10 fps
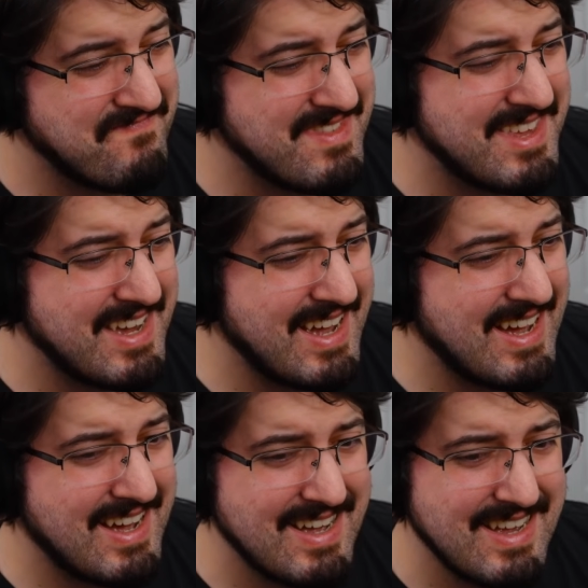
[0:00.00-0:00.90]

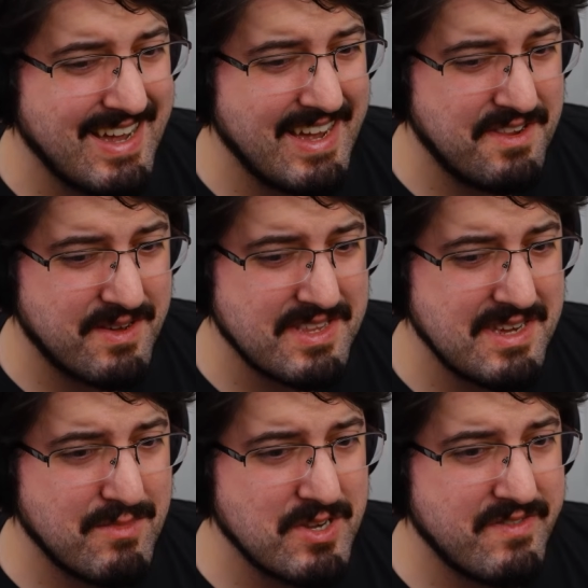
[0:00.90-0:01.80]
Yeah, and you can see
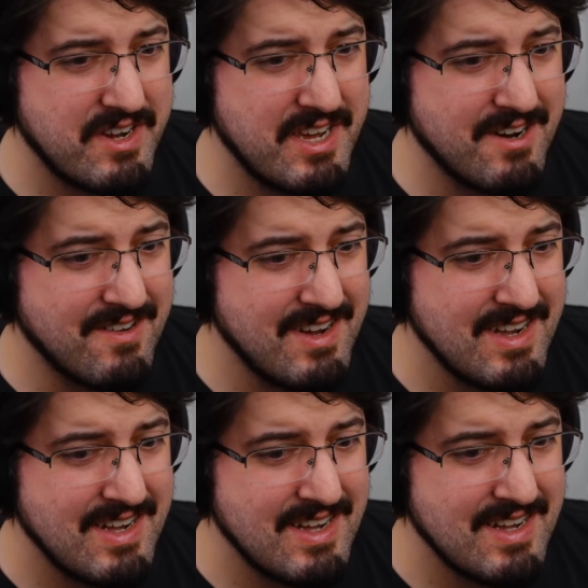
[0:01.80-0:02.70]
most of it here.
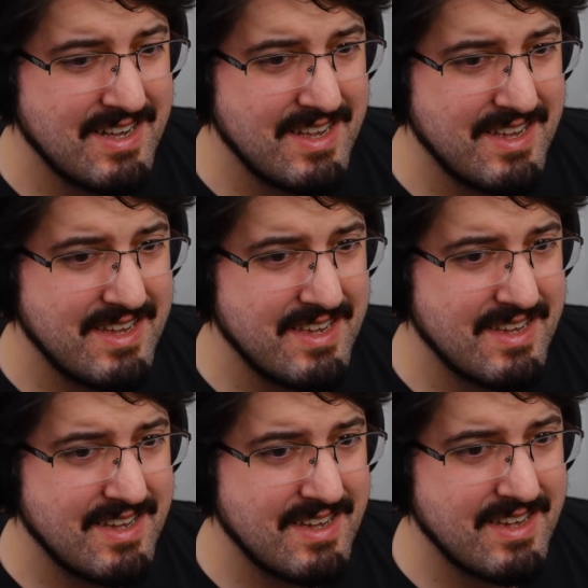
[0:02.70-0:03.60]

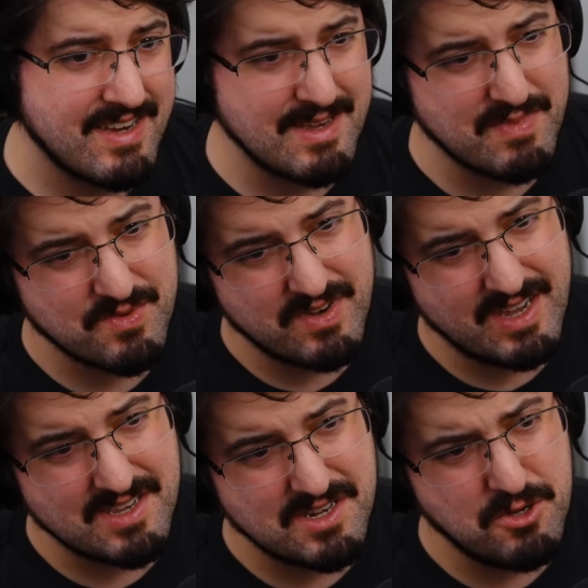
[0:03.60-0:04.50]
Except this one
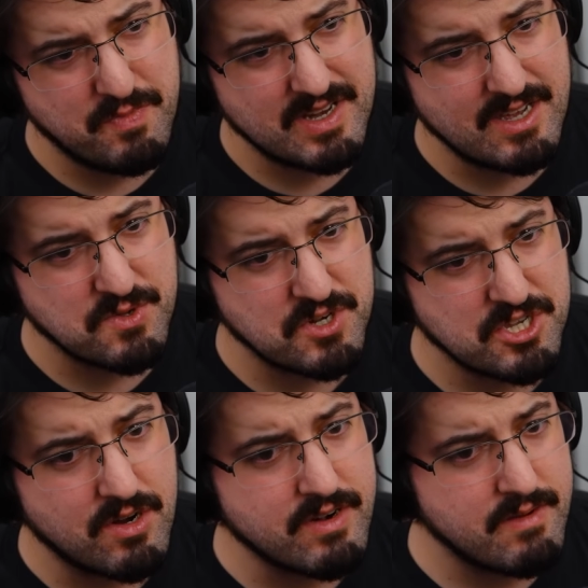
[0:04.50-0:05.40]
has two pigtails, which is
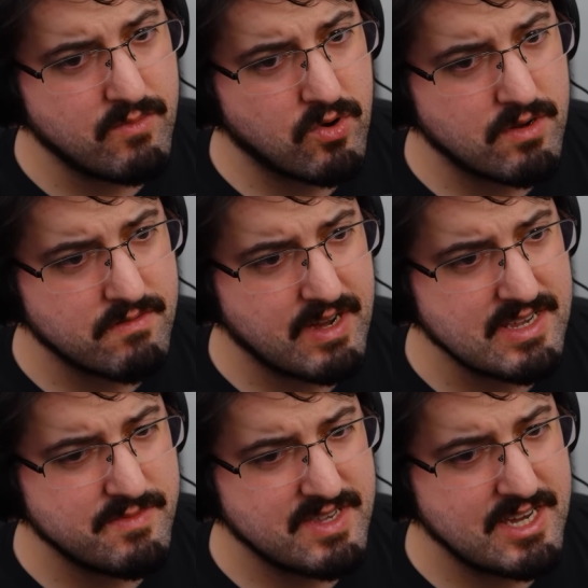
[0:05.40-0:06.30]
already more
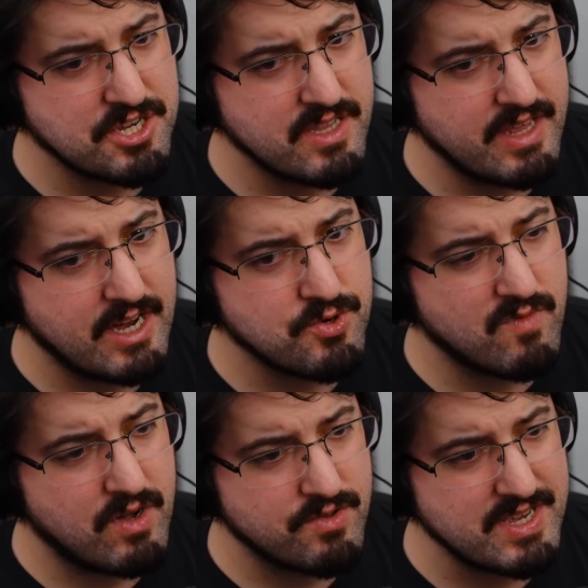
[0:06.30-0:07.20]
customization than the actual
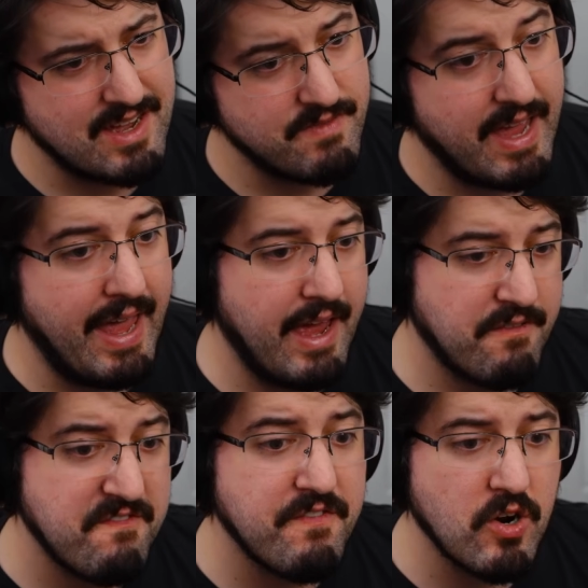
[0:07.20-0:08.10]
models have, and
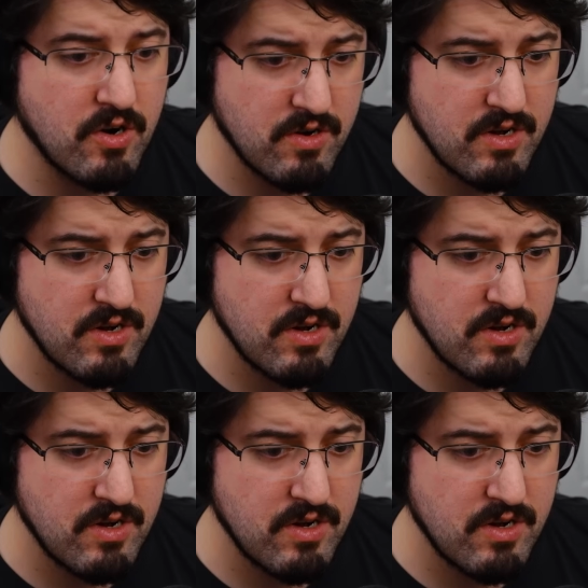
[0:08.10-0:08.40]
fur.